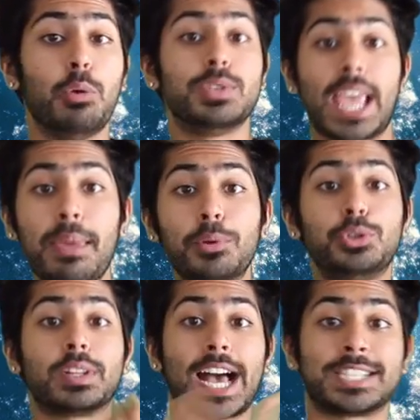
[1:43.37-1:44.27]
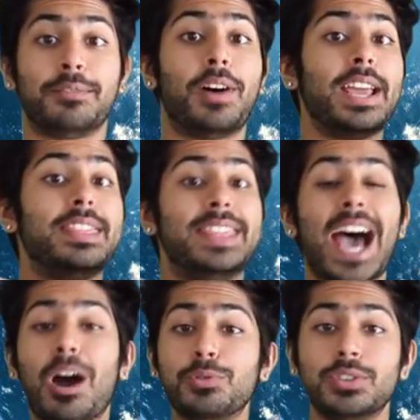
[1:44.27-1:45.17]
it was able to classify
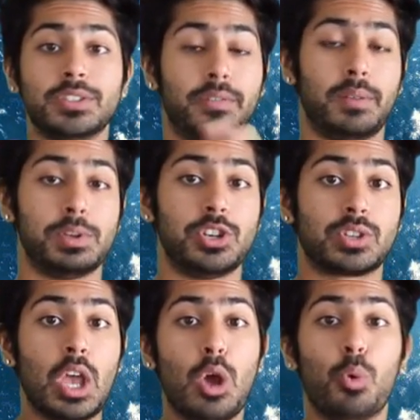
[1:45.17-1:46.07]
thousands of images